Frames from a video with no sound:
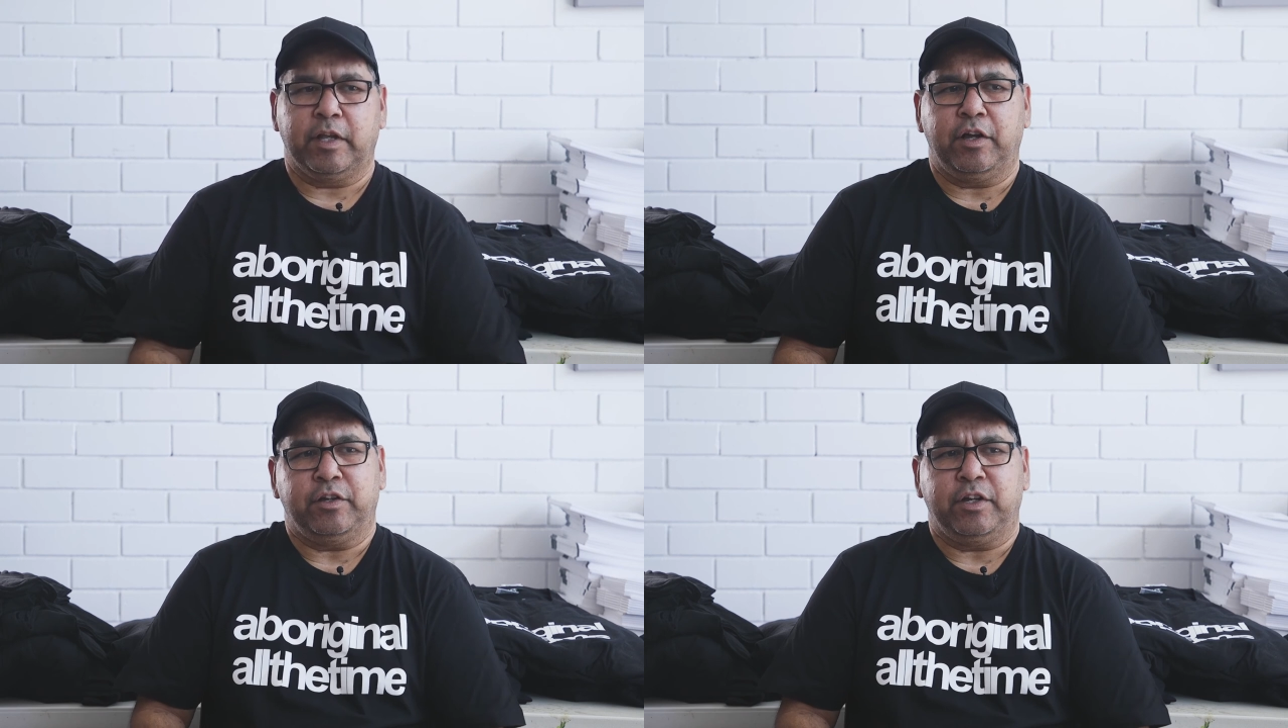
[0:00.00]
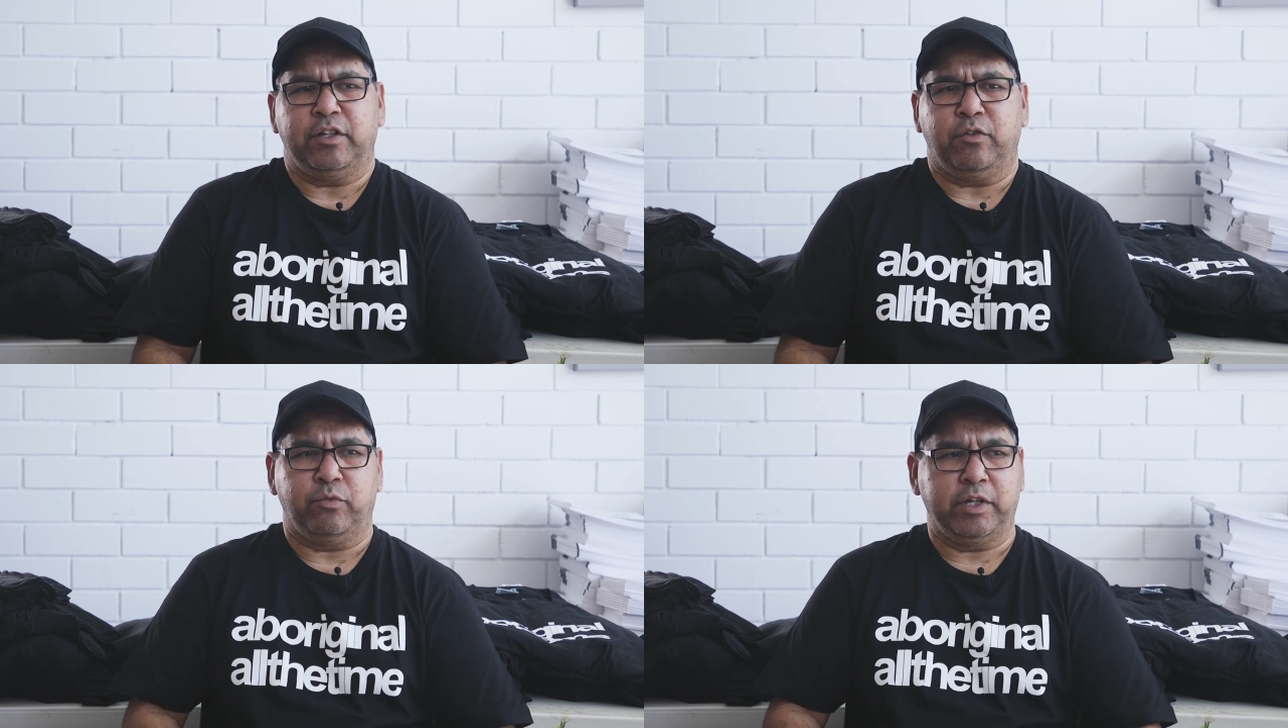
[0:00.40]
I
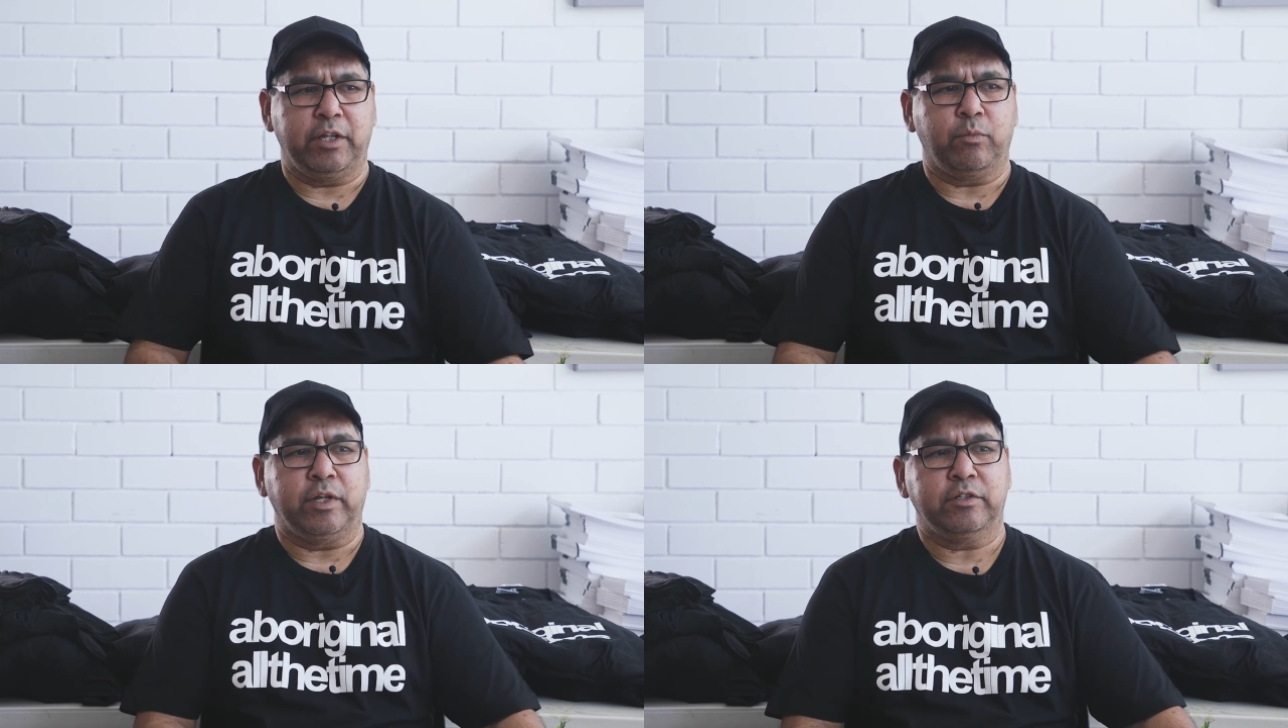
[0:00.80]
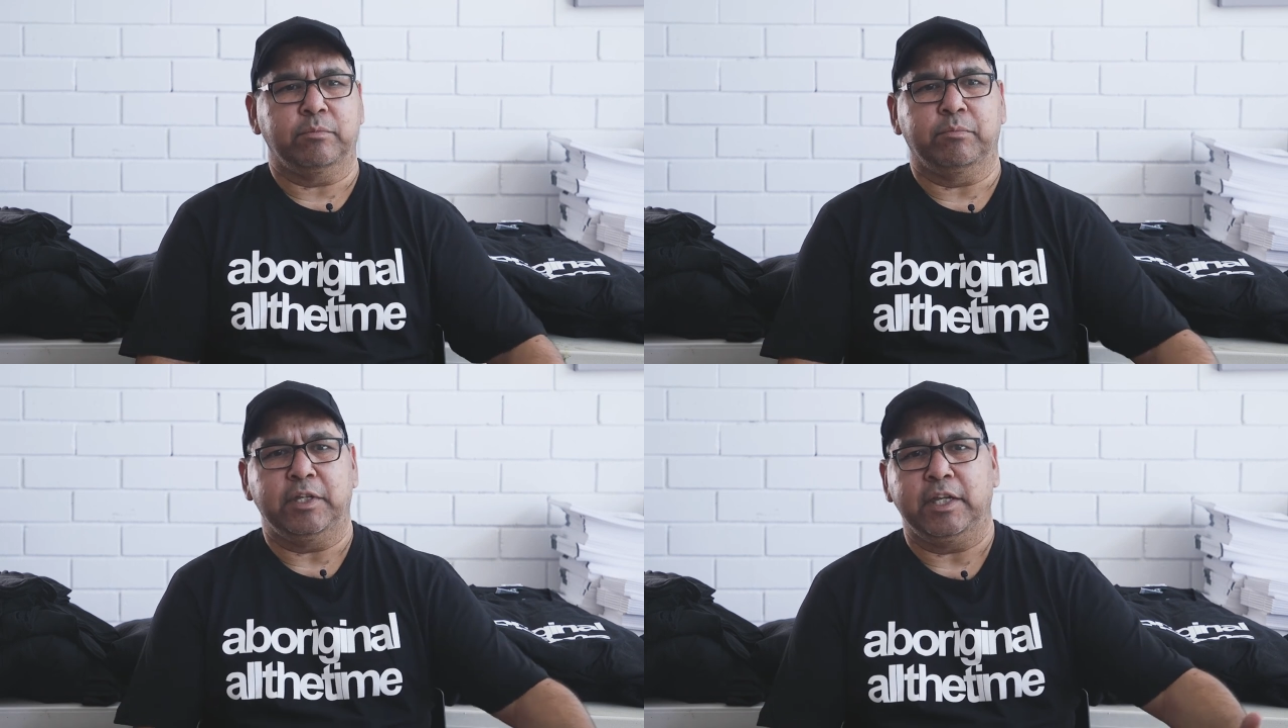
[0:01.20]
don't really want to
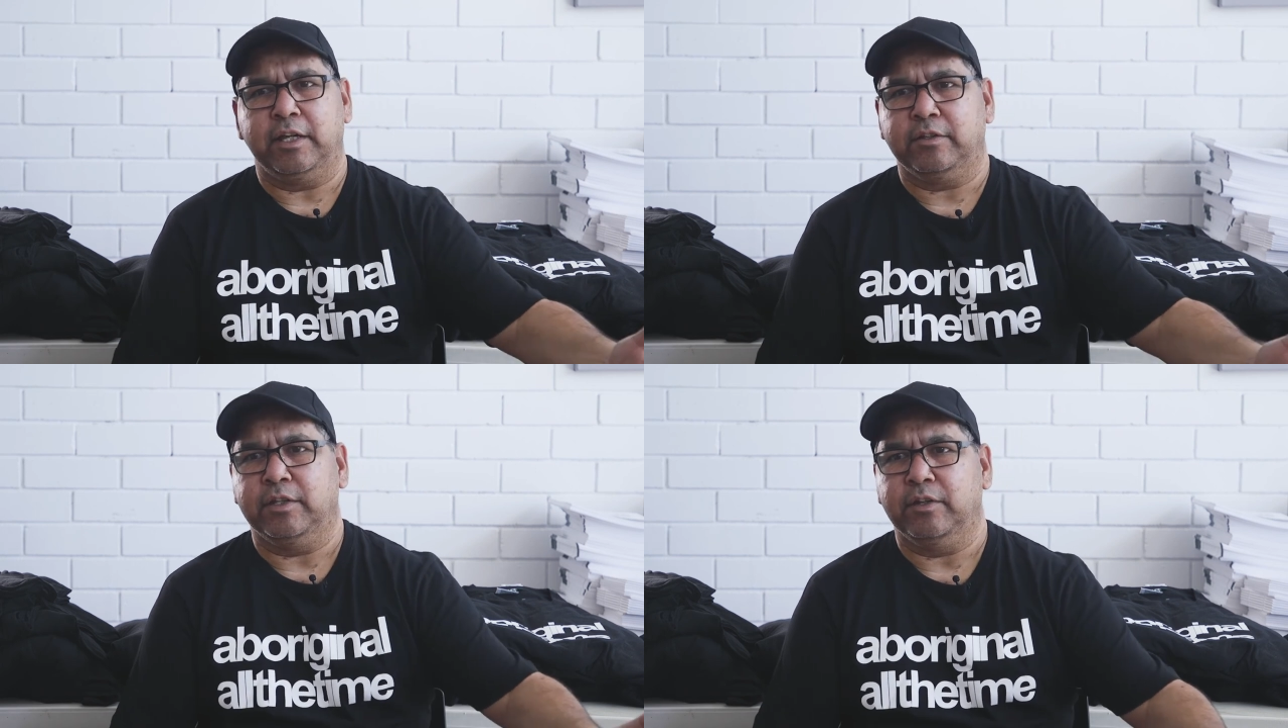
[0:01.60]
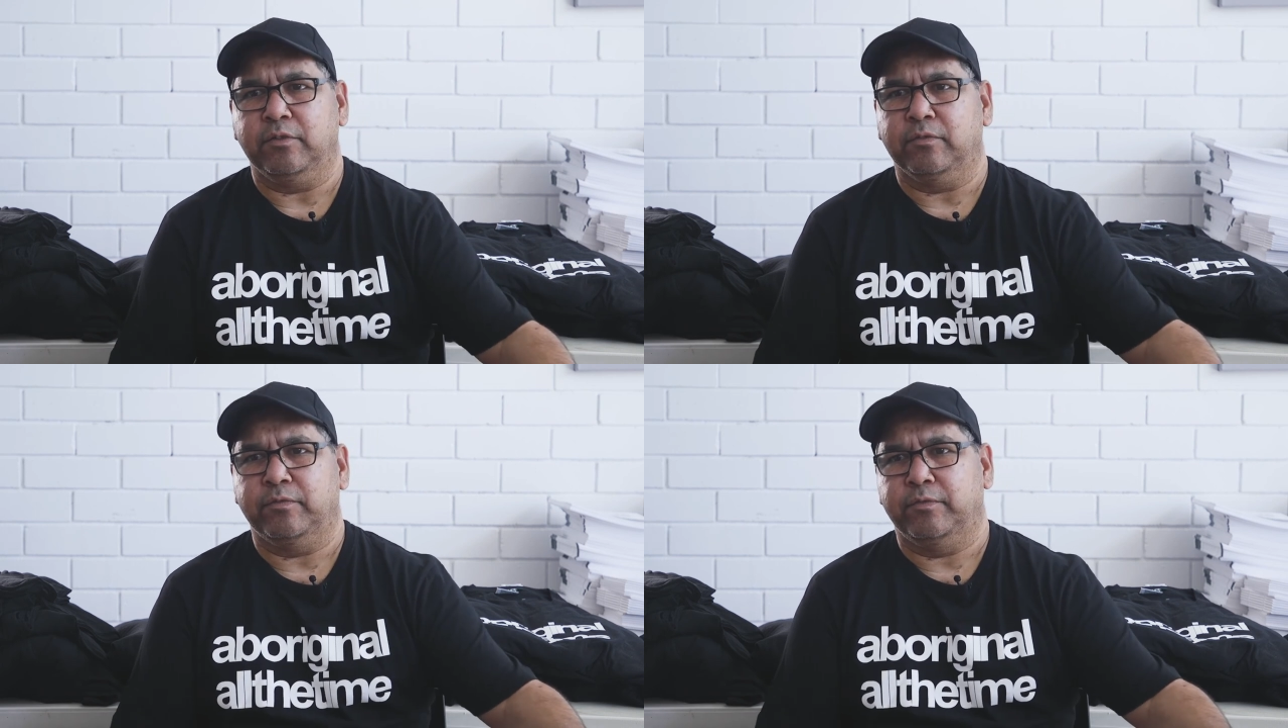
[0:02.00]
be out there
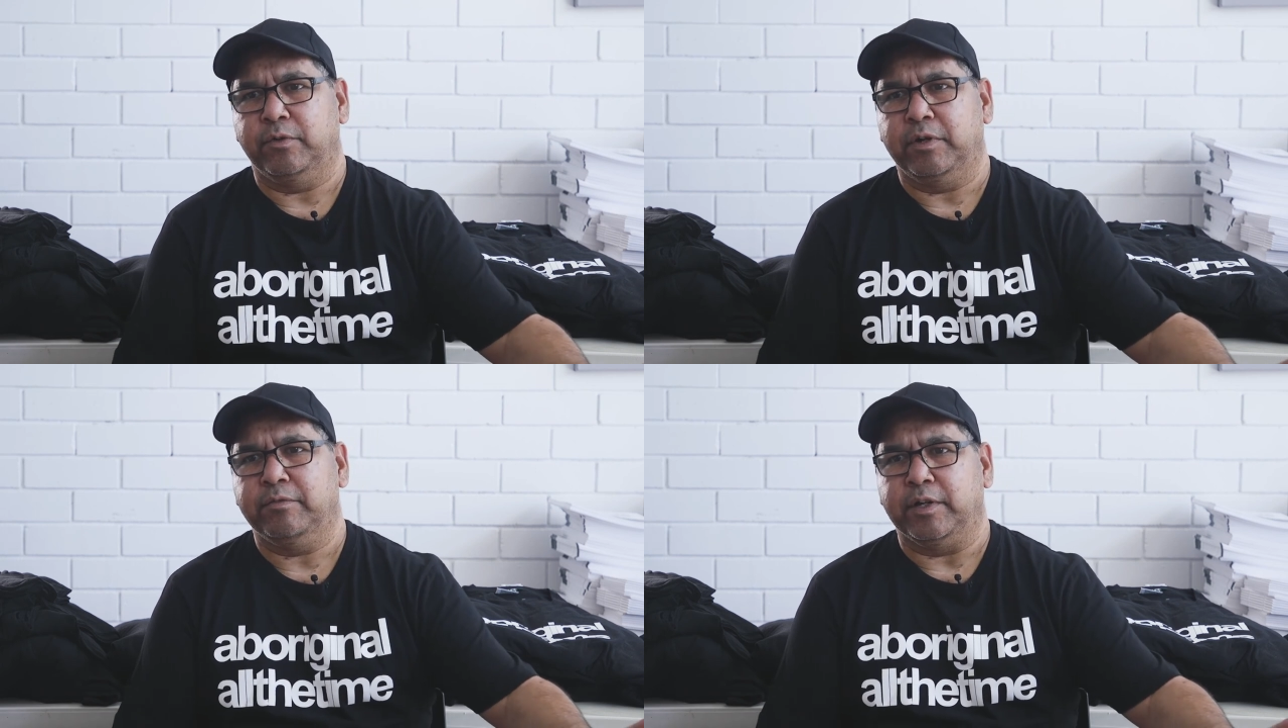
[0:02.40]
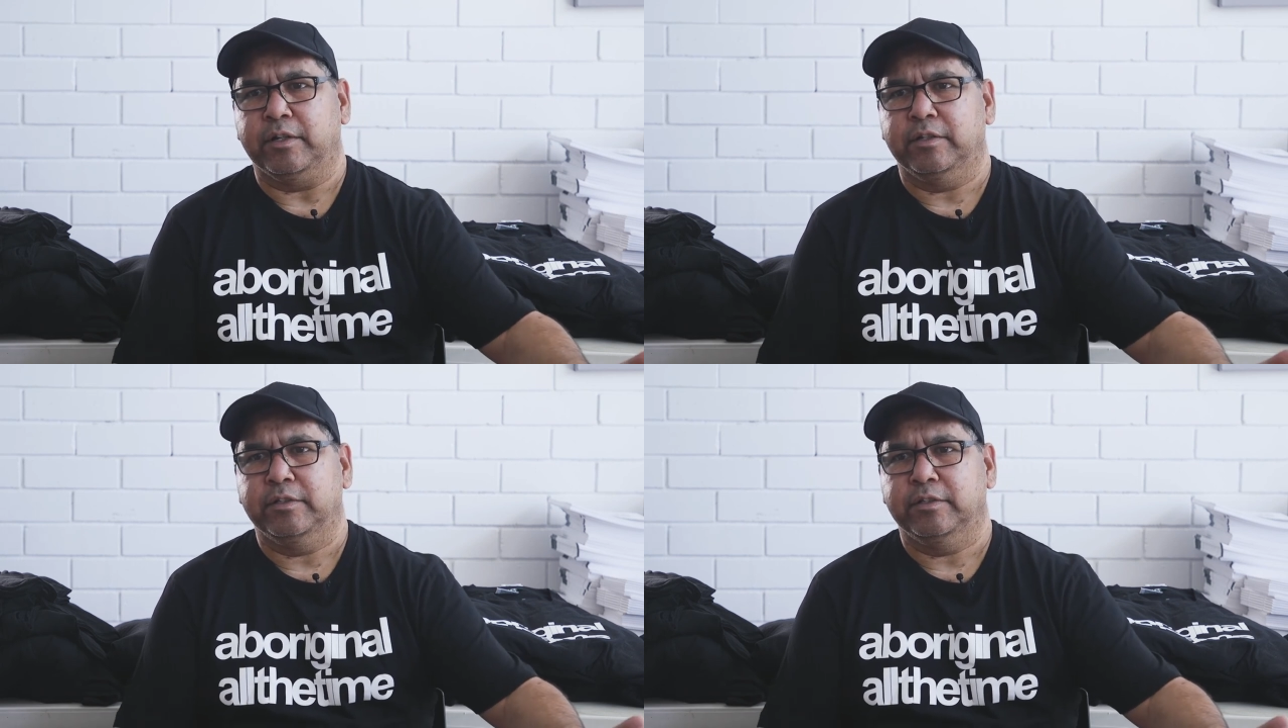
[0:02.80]
forever.